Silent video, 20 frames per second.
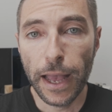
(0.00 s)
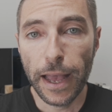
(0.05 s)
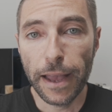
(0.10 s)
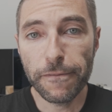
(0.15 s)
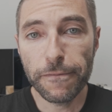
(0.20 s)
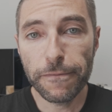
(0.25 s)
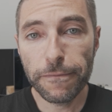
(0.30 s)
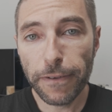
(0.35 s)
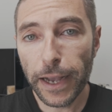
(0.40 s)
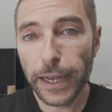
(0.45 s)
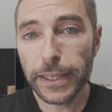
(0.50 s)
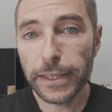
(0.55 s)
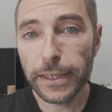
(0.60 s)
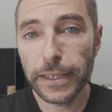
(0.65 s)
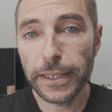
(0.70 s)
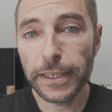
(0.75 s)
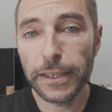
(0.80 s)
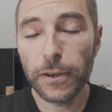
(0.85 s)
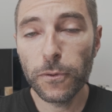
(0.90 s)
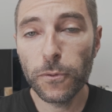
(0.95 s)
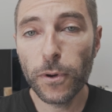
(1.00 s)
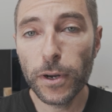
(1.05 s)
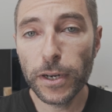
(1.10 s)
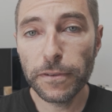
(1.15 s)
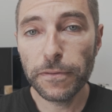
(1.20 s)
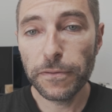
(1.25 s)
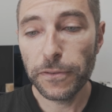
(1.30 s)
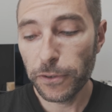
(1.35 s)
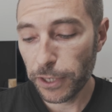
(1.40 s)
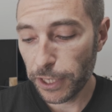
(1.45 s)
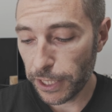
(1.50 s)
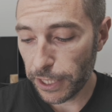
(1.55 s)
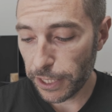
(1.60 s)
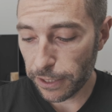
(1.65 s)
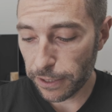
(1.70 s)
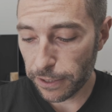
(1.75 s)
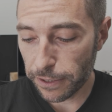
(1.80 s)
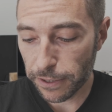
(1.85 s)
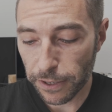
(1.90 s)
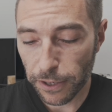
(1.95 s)
And finally, what if you
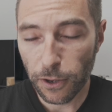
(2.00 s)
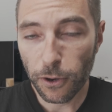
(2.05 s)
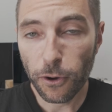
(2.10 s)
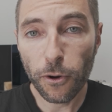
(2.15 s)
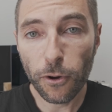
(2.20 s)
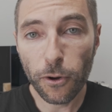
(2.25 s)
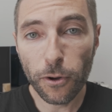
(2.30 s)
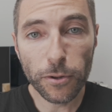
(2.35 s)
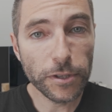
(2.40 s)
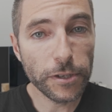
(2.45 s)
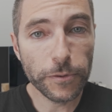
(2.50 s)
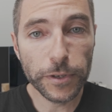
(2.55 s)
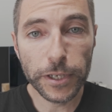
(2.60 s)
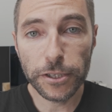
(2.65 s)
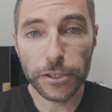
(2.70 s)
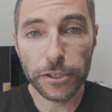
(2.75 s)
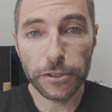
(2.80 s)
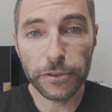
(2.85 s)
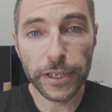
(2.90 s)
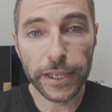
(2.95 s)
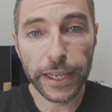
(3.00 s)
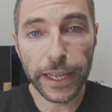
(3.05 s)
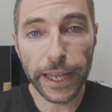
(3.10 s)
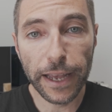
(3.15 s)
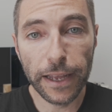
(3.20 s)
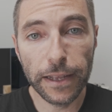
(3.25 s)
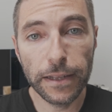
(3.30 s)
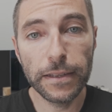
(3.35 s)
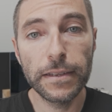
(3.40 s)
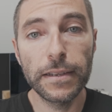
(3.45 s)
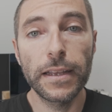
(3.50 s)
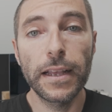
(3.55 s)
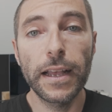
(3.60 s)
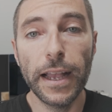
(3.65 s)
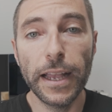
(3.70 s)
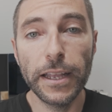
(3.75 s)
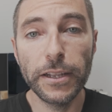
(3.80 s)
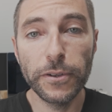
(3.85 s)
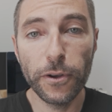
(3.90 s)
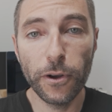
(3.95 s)
need all the reach you can get
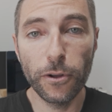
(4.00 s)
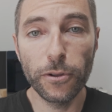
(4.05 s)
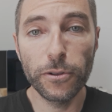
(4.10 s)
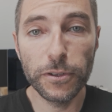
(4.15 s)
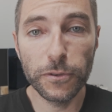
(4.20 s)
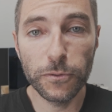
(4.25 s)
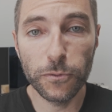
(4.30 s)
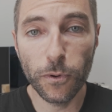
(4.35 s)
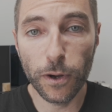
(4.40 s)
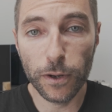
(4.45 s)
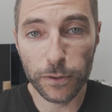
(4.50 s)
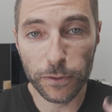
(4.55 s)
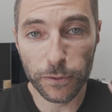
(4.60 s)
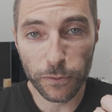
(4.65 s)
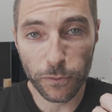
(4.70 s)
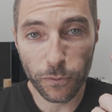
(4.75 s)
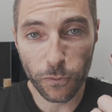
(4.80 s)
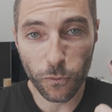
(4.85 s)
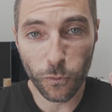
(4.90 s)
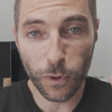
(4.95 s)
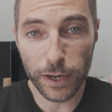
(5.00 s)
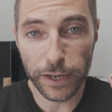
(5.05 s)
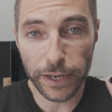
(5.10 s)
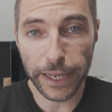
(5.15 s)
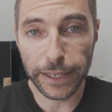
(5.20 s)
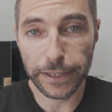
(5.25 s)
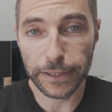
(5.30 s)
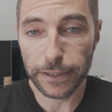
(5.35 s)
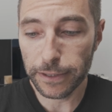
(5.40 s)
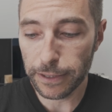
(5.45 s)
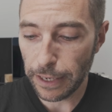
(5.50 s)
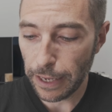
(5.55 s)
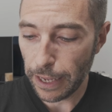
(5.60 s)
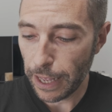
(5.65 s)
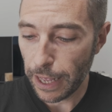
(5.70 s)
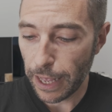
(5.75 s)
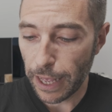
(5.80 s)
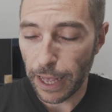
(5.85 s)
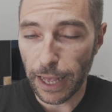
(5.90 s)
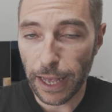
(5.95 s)
and you only want one lens?
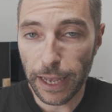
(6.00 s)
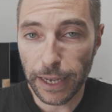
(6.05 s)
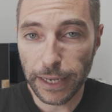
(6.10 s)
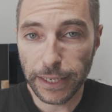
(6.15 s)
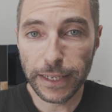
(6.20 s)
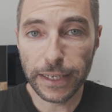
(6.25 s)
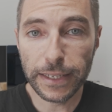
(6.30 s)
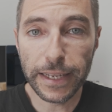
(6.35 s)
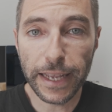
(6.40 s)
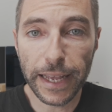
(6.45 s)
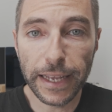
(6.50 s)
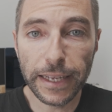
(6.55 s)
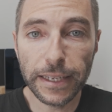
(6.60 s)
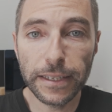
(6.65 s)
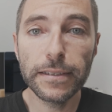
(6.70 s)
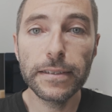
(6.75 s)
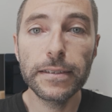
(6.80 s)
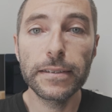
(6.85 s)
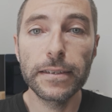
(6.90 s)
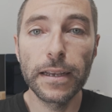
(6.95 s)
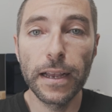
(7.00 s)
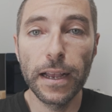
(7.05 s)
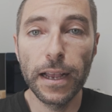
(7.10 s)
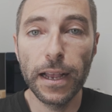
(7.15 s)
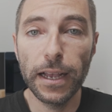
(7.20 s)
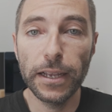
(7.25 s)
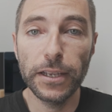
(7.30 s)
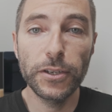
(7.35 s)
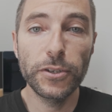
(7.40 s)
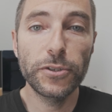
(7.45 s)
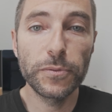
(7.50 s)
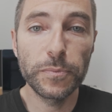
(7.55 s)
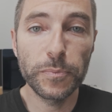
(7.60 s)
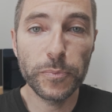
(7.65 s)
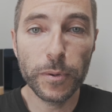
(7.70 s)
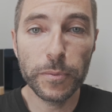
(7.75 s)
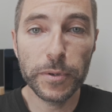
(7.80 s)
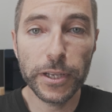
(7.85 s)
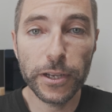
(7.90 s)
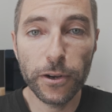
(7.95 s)
In that case, you should
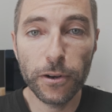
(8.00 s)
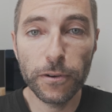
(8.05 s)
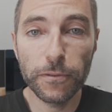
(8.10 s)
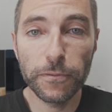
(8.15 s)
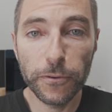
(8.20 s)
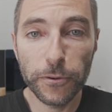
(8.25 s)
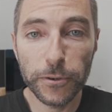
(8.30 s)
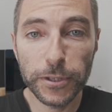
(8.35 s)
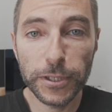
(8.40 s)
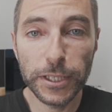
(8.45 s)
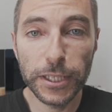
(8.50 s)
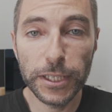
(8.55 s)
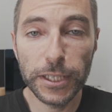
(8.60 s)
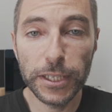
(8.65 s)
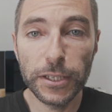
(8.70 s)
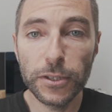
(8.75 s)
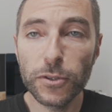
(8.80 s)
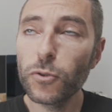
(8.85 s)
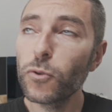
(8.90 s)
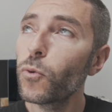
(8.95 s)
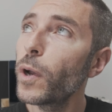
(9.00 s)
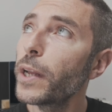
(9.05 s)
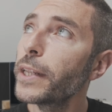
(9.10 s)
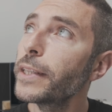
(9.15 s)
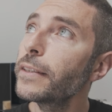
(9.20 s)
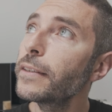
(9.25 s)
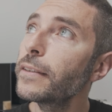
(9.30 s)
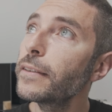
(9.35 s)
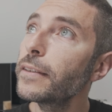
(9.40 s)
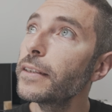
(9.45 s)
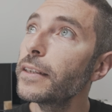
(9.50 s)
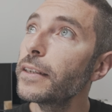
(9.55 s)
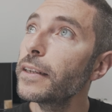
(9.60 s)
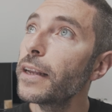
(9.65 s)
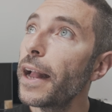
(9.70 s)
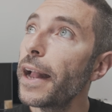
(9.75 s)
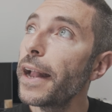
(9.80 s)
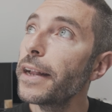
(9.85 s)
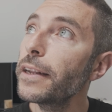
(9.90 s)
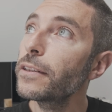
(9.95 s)
probably go for the
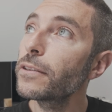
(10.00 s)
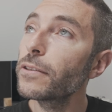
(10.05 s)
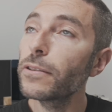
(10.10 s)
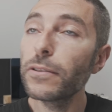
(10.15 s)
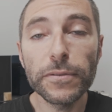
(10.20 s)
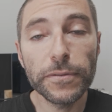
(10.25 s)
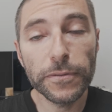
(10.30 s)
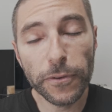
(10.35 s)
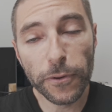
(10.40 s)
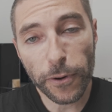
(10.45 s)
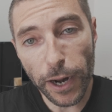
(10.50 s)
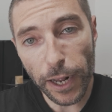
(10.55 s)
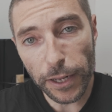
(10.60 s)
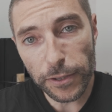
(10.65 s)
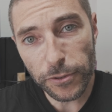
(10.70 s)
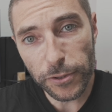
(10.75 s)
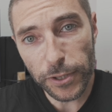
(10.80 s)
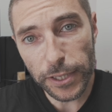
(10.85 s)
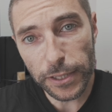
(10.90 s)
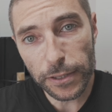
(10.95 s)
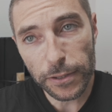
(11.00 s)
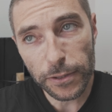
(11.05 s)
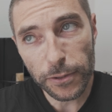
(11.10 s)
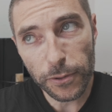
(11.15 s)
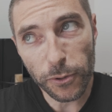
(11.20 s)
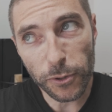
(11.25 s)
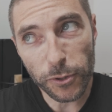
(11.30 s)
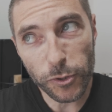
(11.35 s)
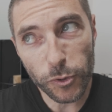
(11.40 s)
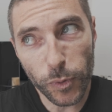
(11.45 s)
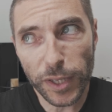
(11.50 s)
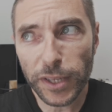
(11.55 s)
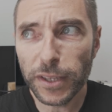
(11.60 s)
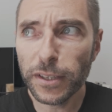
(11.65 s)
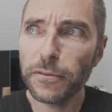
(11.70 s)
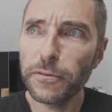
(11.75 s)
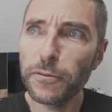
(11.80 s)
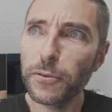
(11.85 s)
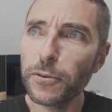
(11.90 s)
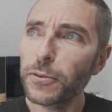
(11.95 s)
28 to 400 or
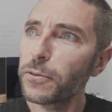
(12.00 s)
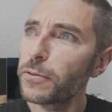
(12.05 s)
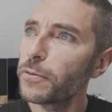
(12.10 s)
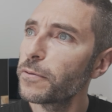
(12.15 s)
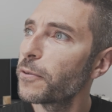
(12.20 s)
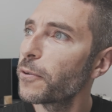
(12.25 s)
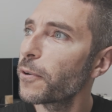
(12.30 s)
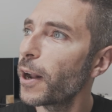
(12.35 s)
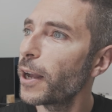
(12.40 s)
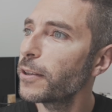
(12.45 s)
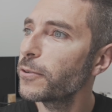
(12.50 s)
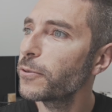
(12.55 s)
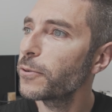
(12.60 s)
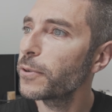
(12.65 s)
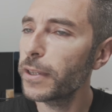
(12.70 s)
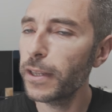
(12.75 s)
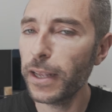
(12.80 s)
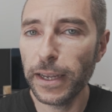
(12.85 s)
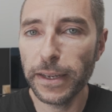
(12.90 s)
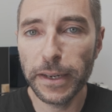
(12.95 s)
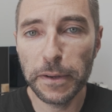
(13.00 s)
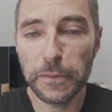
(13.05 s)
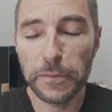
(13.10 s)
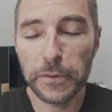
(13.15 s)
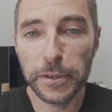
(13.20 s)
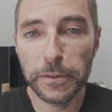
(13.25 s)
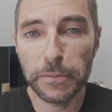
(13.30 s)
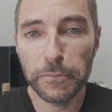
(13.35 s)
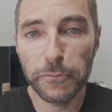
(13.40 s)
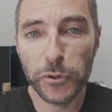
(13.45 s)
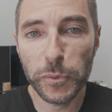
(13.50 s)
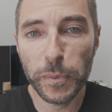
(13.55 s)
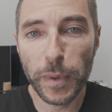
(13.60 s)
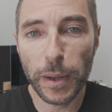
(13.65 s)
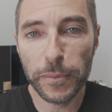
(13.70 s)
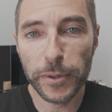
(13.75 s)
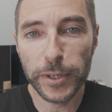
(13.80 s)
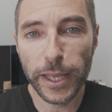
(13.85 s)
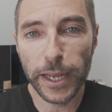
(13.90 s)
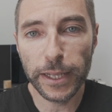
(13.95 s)
24 to 400. I never
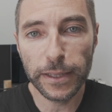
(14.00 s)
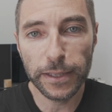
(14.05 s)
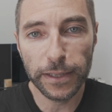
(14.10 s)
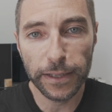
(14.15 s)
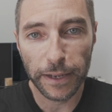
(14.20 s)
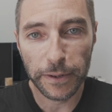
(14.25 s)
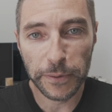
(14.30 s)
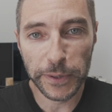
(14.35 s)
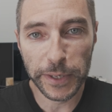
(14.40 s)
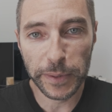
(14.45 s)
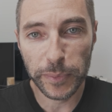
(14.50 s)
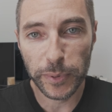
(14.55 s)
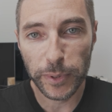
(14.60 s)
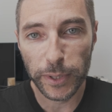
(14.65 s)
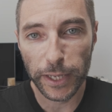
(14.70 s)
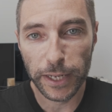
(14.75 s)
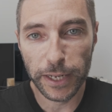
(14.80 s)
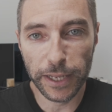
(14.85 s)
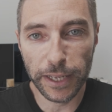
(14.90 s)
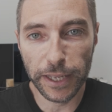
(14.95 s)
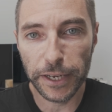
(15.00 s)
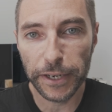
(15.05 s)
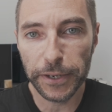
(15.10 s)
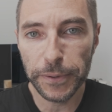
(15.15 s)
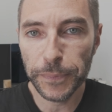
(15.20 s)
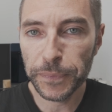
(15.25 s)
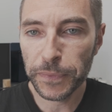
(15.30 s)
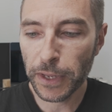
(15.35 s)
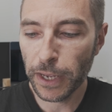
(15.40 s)
remember that. I'm gonna put it here.